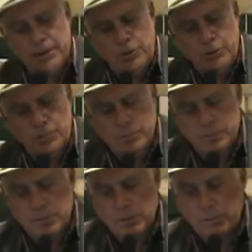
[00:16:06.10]
and then you'll
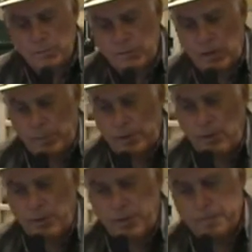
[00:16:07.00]
follow me
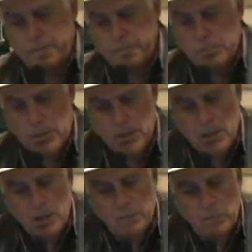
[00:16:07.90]
along here.
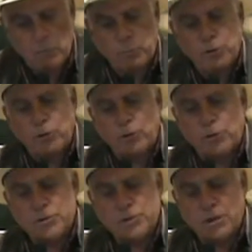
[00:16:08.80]
For
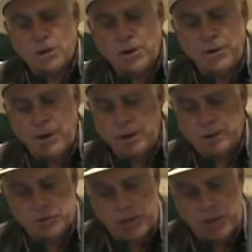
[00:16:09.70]
rulers are not a